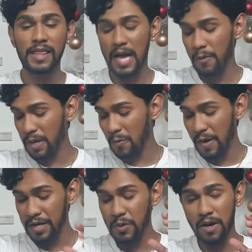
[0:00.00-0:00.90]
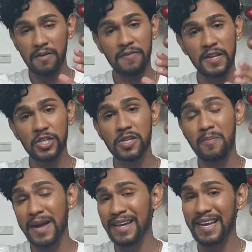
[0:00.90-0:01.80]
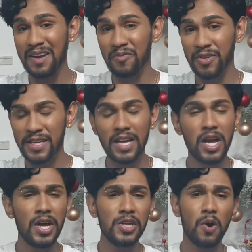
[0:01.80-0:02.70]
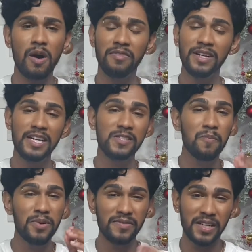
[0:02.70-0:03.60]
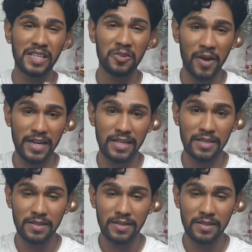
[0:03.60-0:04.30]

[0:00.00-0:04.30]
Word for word: that way when you are finished combining everything your oven is perfectly ready